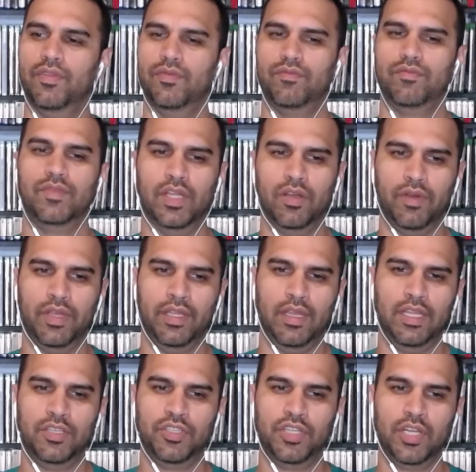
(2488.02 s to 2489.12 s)
you know,
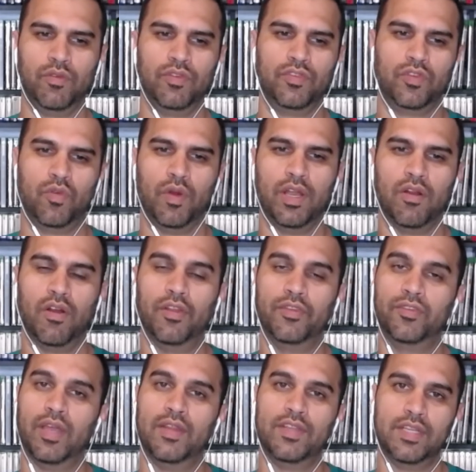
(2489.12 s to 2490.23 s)
in general, Square
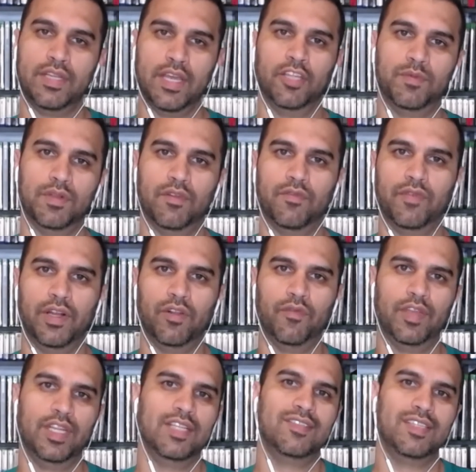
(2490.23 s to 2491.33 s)
also had the announcement of Final
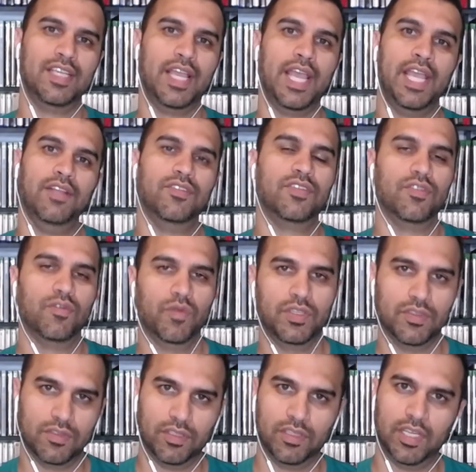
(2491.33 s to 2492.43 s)
Fantasy VIII, which
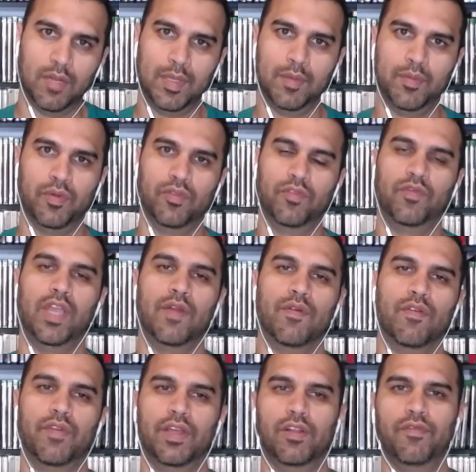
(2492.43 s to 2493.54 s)
is a lot of people's favorite
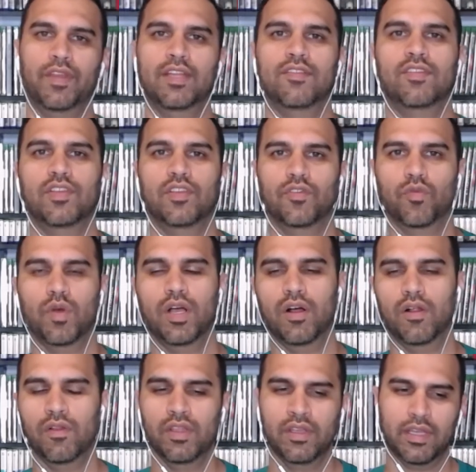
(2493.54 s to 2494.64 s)
Final Fantasy as
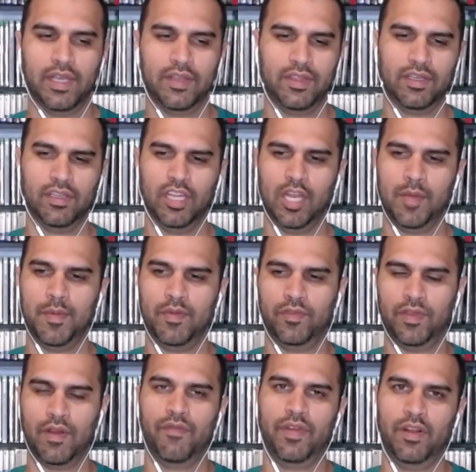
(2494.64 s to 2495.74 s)
well. I think a lot of people's
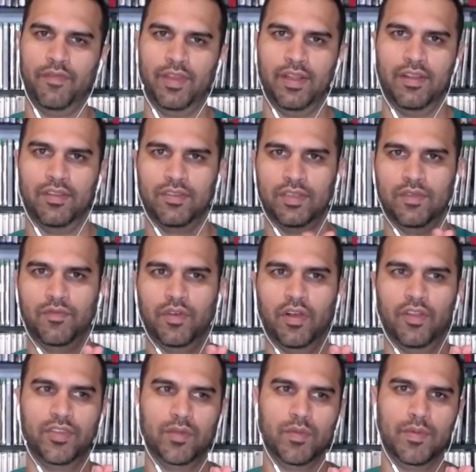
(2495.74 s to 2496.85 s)
favorite Final Fantasy
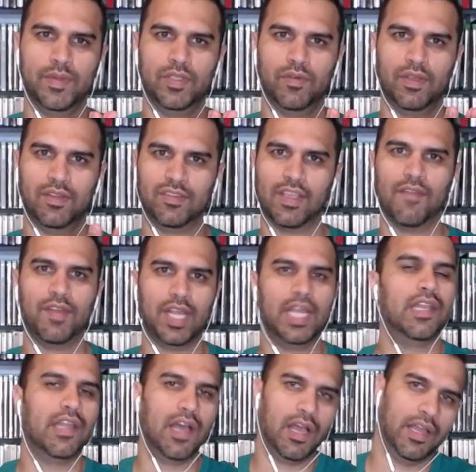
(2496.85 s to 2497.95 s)
falls somewhere between 7, 8, and
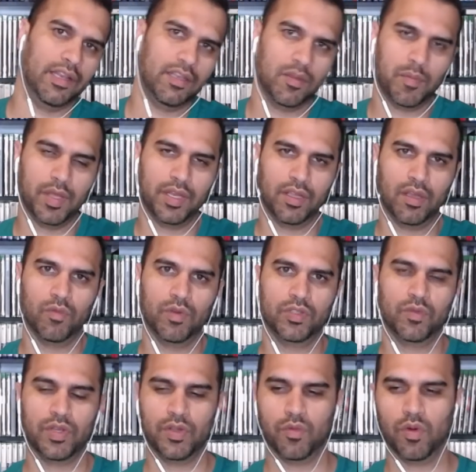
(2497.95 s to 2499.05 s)
9, depending on which
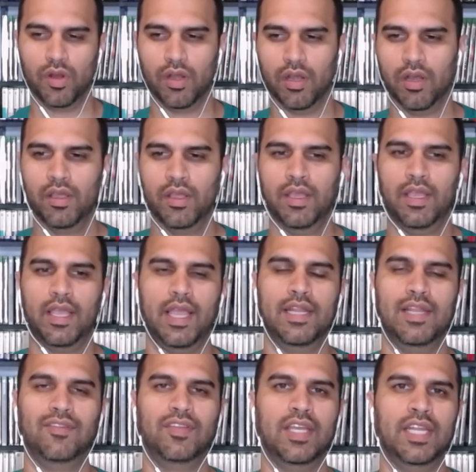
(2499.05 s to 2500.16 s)
one you were. And
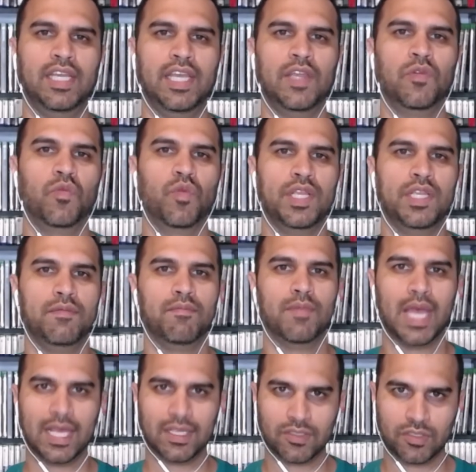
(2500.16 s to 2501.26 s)
it's getting a
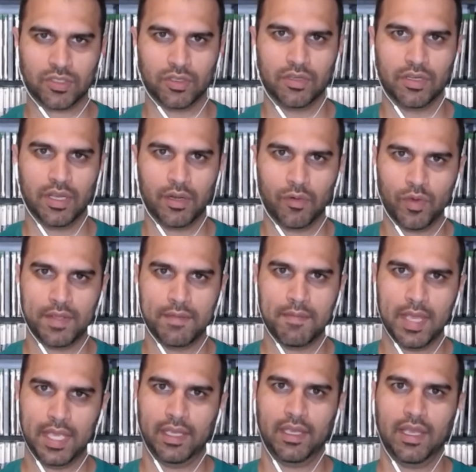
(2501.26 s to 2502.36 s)
remaster, not a
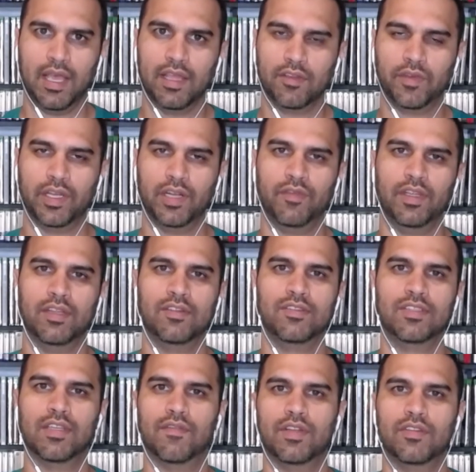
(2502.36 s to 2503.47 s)
remake, as Final Fantasy
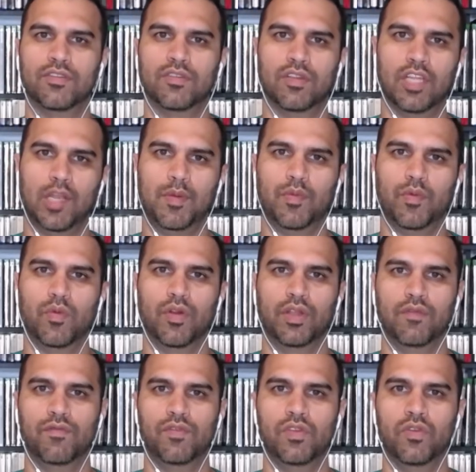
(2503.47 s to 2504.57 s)
VII is. So a lot of people were
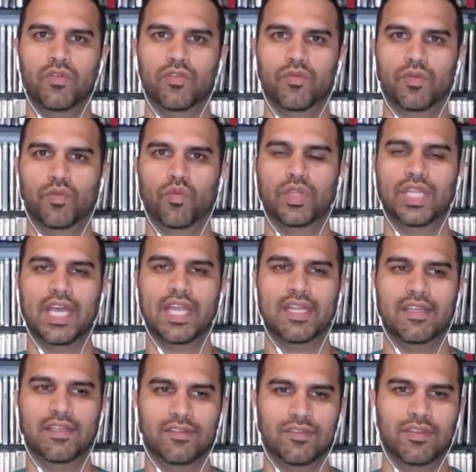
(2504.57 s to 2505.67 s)
confused with what that
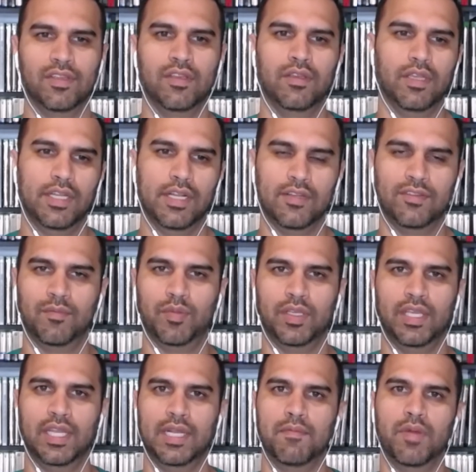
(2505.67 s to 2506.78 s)
is, and it's simply
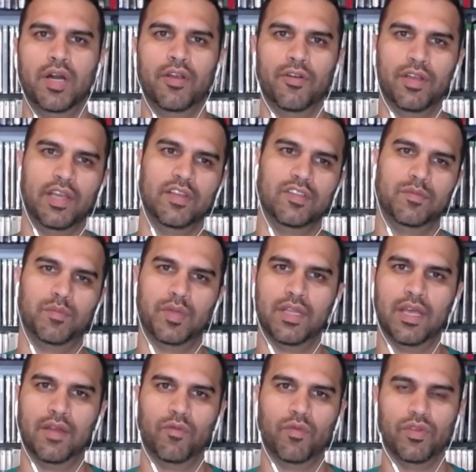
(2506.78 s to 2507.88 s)
getting modernized, but
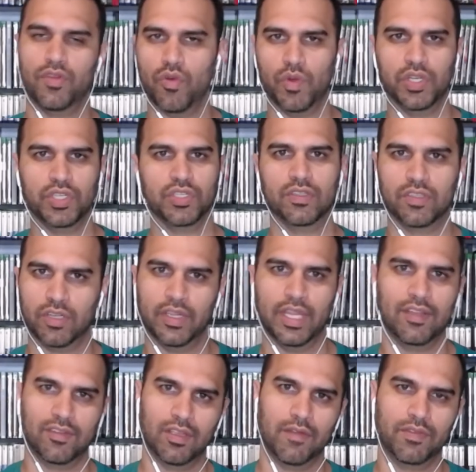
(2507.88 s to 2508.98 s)
not with new engines and all that
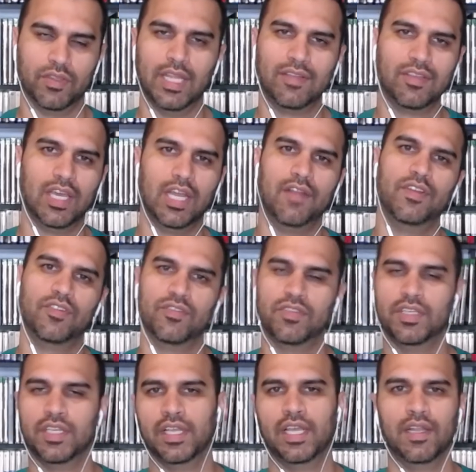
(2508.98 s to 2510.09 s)
stuff. So that's kind of
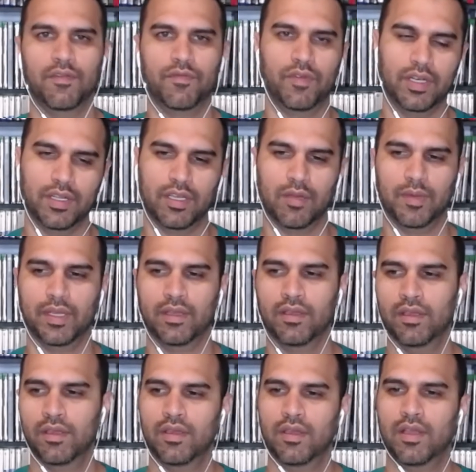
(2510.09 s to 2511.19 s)
interesting and kind of fun coming.
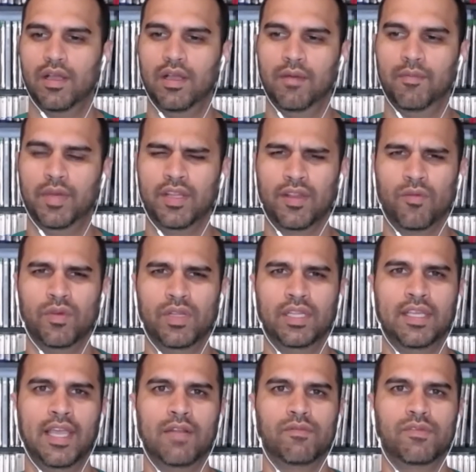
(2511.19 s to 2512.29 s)
Another one that
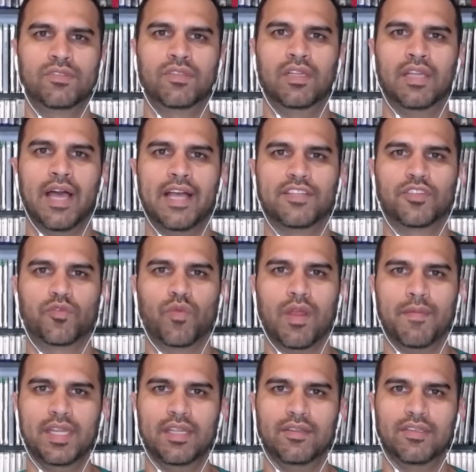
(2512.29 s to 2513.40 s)
they had was The Last
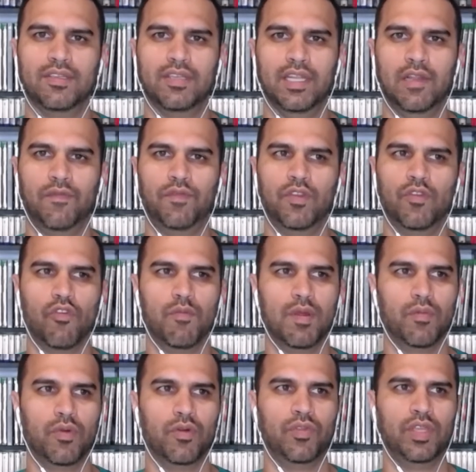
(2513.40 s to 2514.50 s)
Remnant, and if you
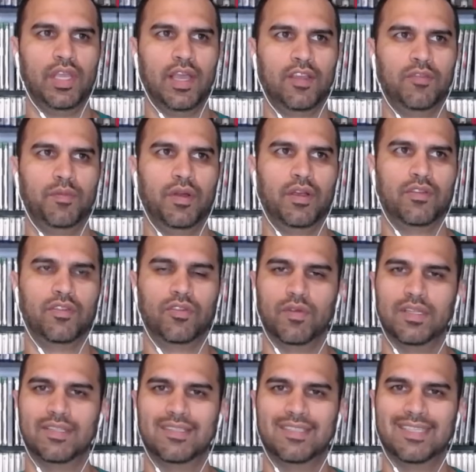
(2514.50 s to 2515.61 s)
remember the Xbox
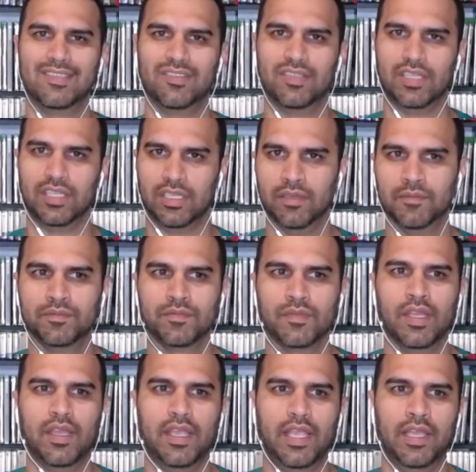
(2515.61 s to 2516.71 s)
360...
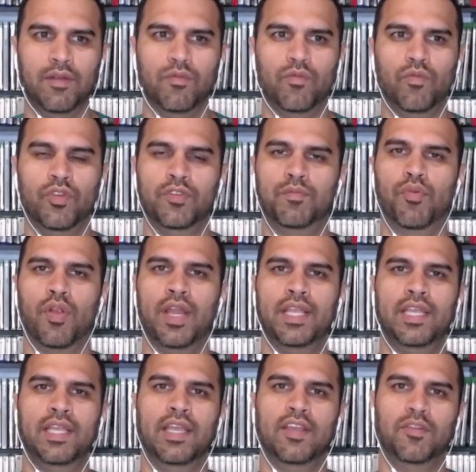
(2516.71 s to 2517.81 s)
it was
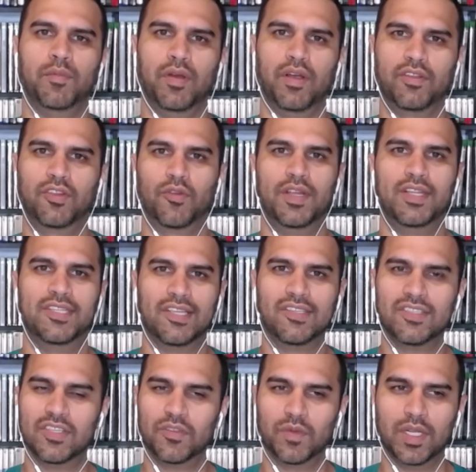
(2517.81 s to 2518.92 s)
breaking Xbox
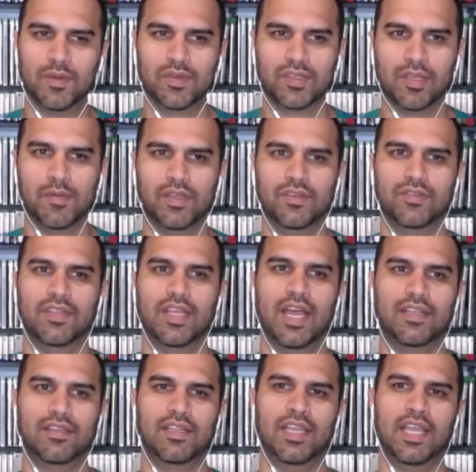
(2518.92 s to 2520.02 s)
360s when it was coming because
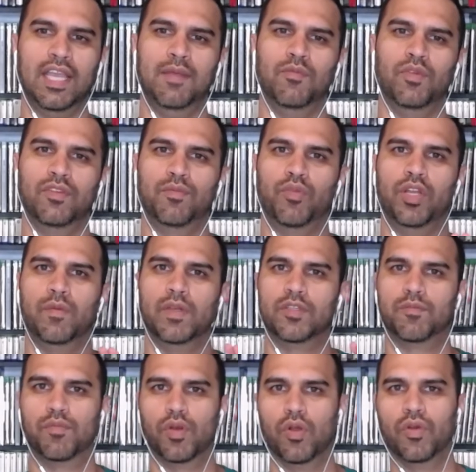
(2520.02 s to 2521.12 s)
that game was pretty much
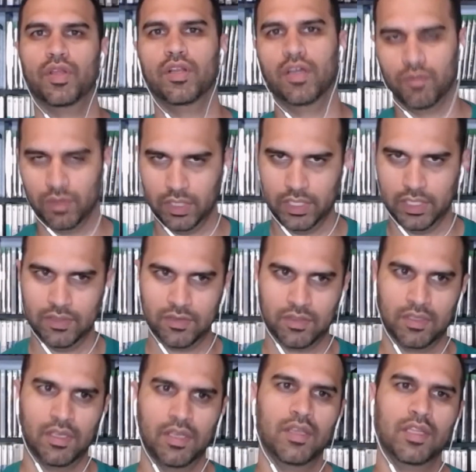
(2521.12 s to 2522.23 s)
broken on release.
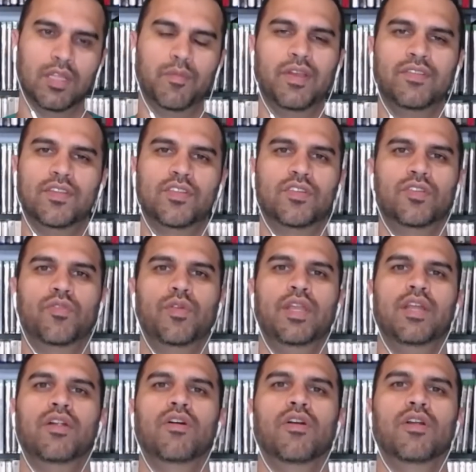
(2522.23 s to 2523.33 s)
The PlayStation 3 had
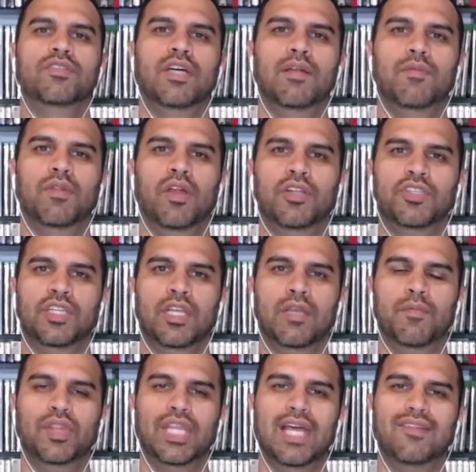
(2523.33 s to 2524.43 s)
a hard time launching it,
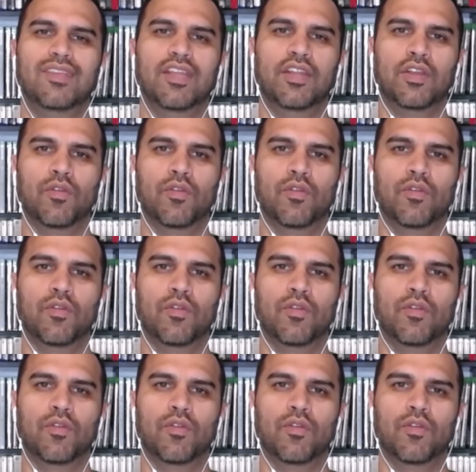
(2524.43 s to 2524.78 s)
but that's getting a